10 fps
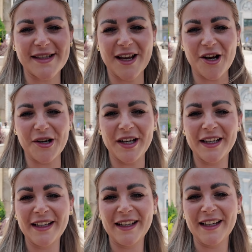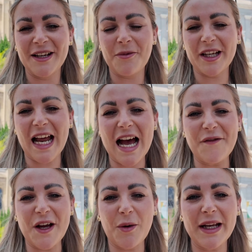So we're going to
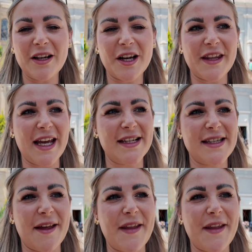have a quick look at this, and